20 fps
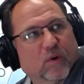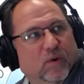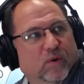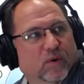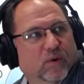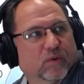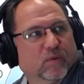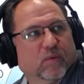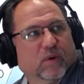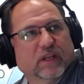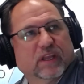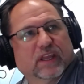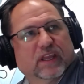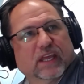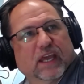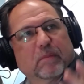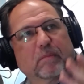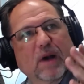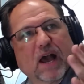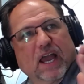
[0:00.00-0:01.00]
you
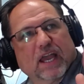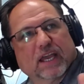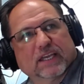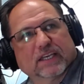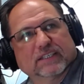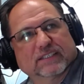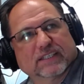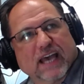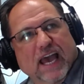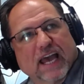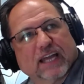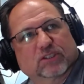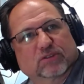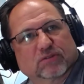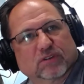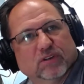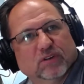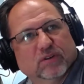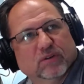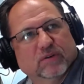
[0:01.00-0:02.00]
think, Mike? Is that
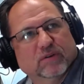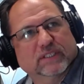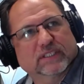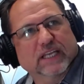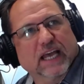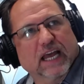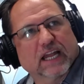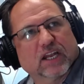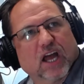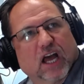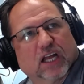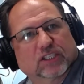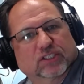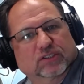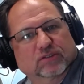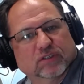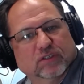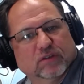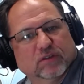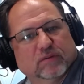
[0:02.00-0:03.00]
true? Is that not
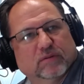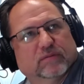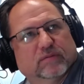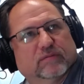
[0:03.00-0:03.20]
true?